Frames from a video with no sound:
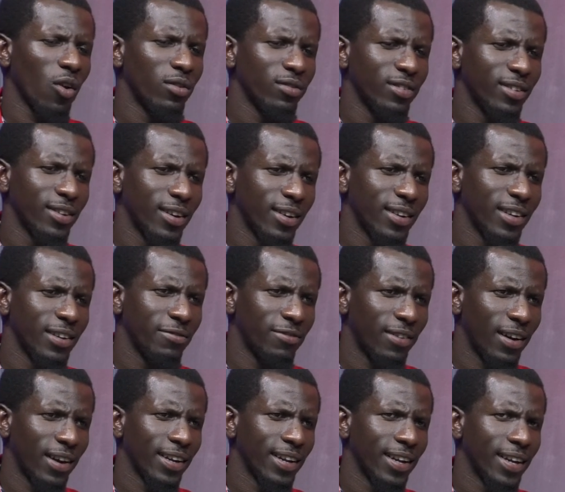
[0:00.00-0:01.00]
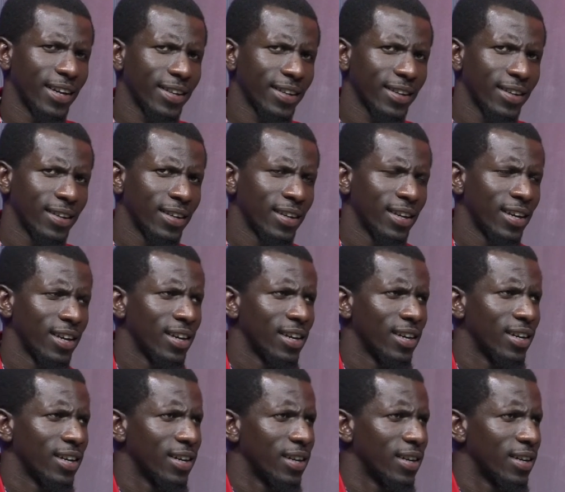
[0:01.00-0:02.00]
Considering the fact that
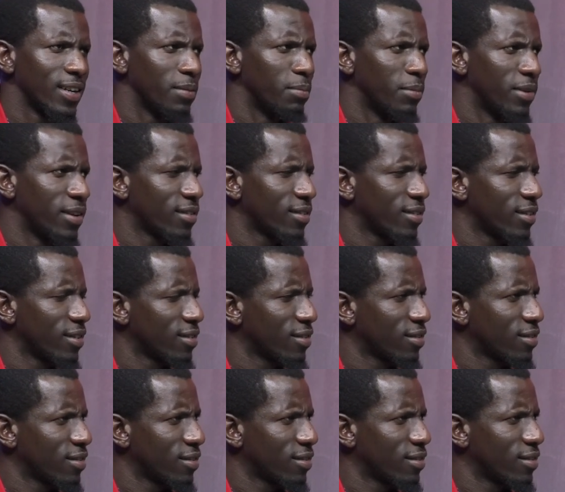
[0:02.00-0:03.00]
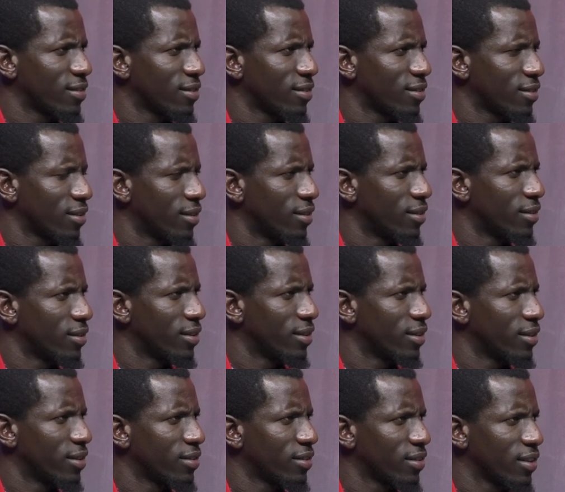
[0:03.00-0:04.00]
the minister is still the
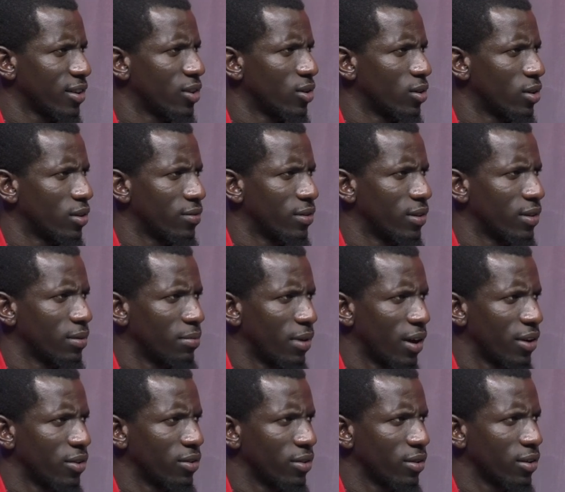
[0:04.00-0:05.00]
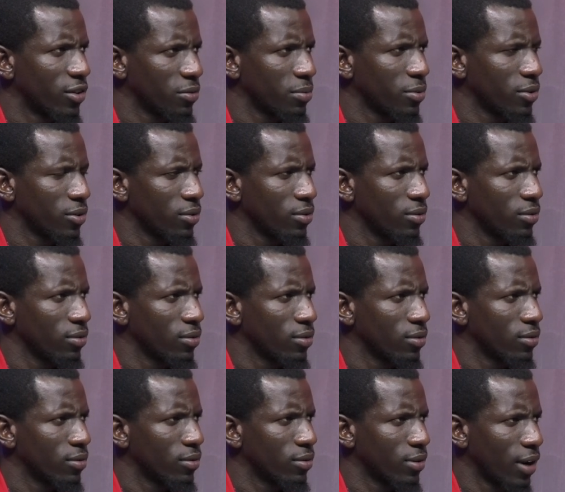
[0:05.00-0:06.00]
CEO of the Banyan Hospital,
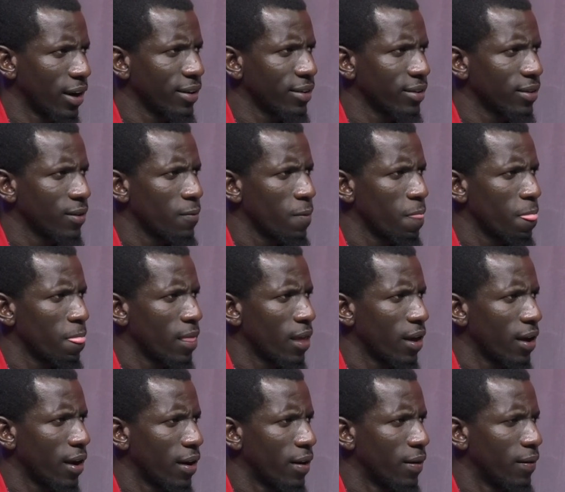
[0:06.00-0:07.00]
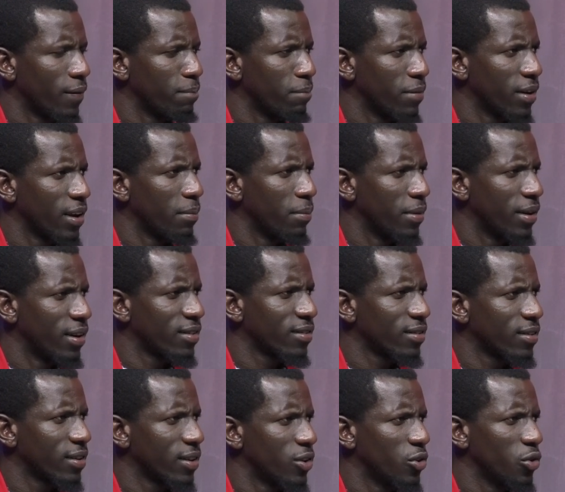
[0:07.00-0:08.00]
right? Mm. And being a
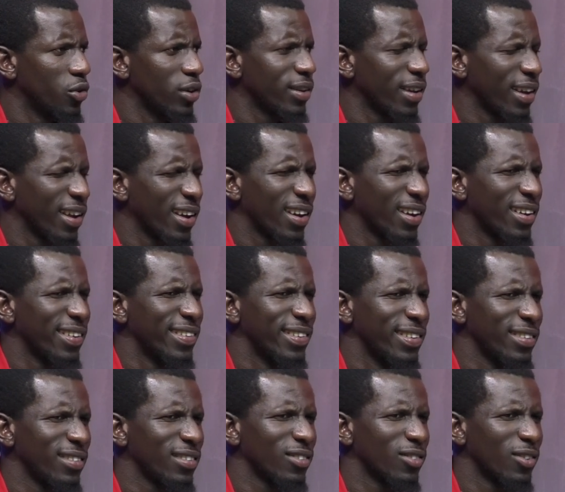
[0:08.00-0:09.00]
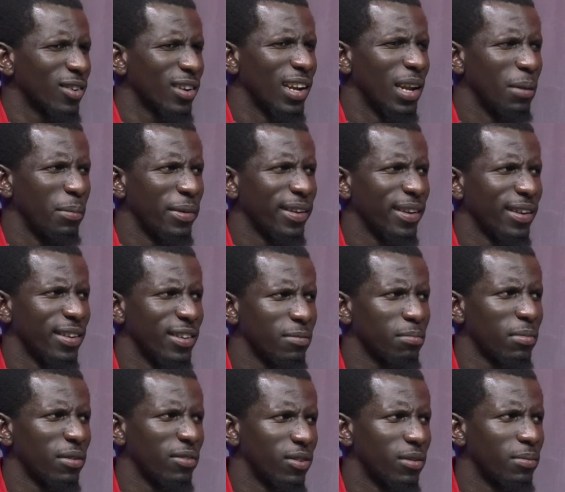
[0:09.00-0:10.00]
minister, do you think this is not limiting his
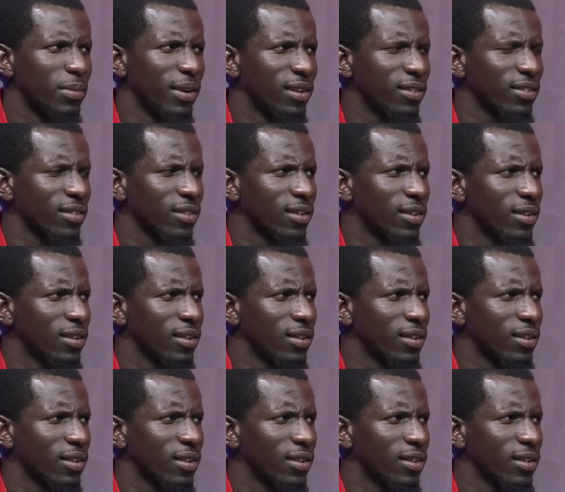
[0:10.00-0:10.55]
performance?